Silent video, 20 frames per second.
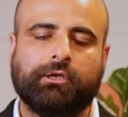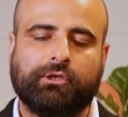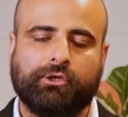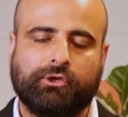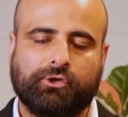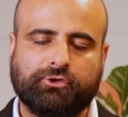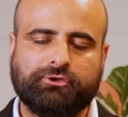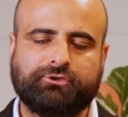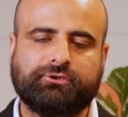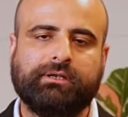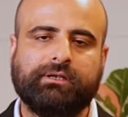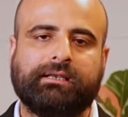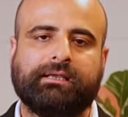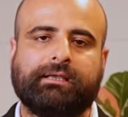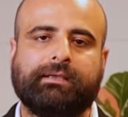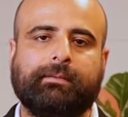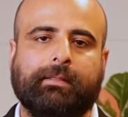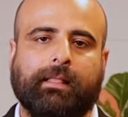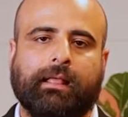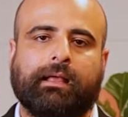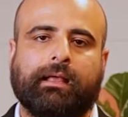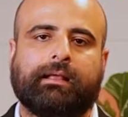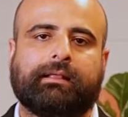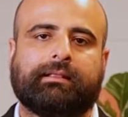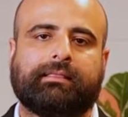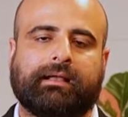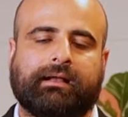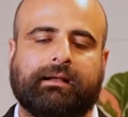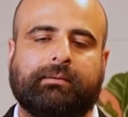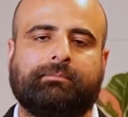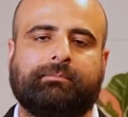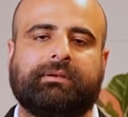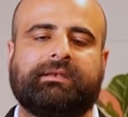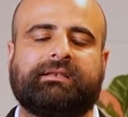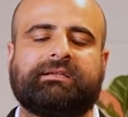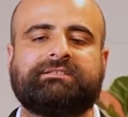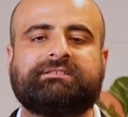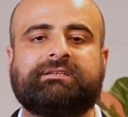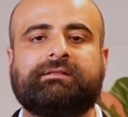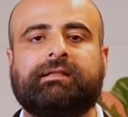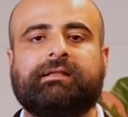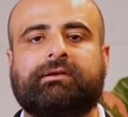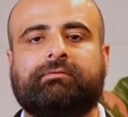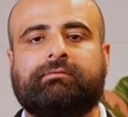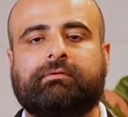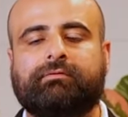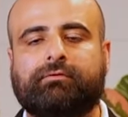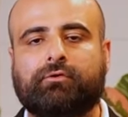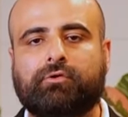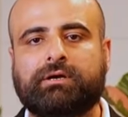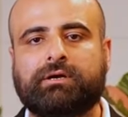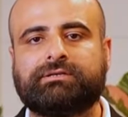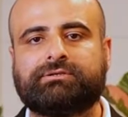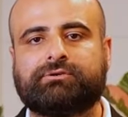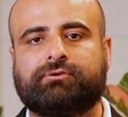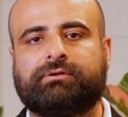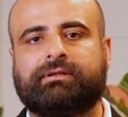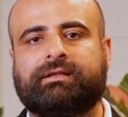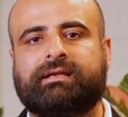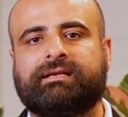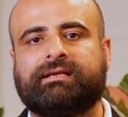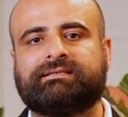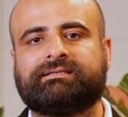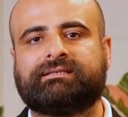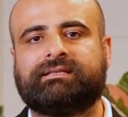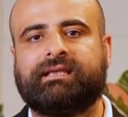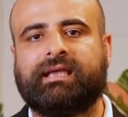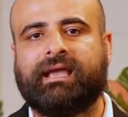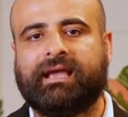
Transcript: Usually, the competition that we focus on is the